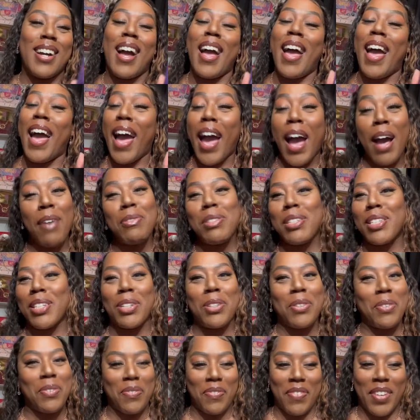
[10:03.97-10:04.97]

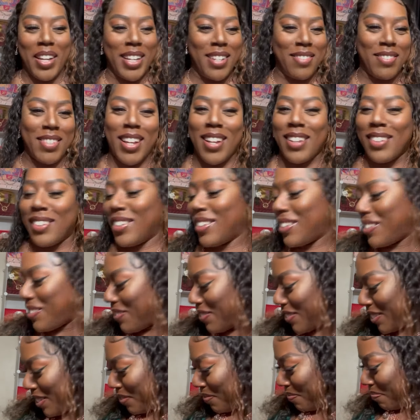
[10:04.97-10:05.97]
Absolute faves. I love
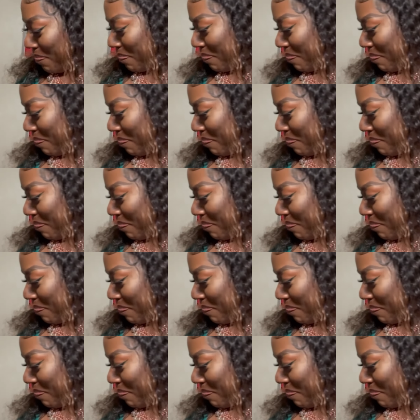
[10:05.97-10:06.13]
it.